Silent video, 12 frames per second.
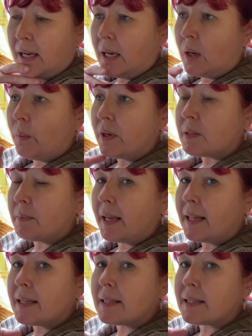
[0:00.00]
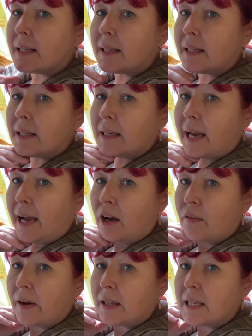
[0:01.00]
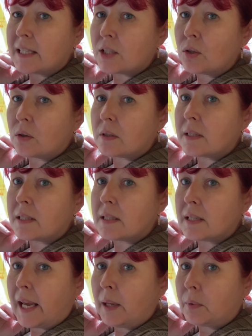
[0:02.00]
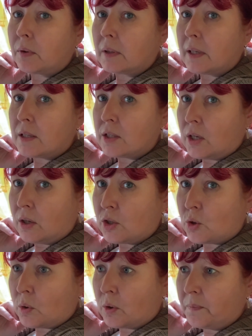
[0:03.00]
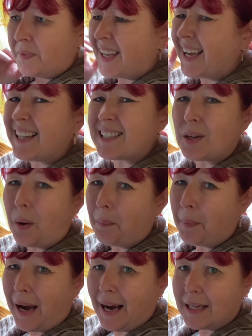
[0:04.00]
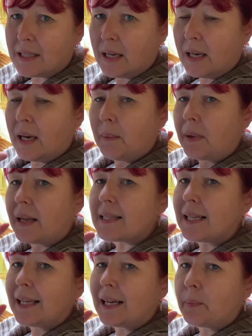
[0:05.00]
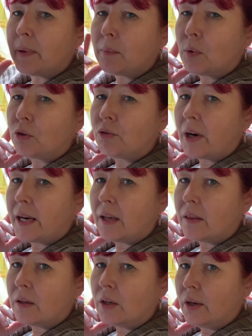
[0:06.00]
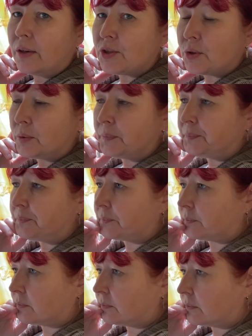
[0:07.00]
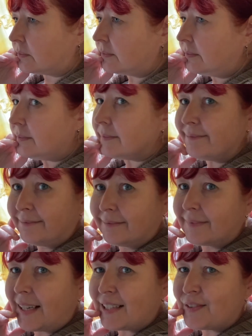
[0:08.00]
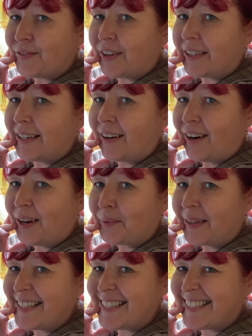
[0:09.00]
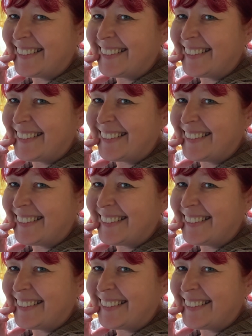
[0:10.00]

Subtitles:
which means that the caravan is not as stable as usual. It's not bad, but it's a little bit more rocky than usual. It's fun in high winds,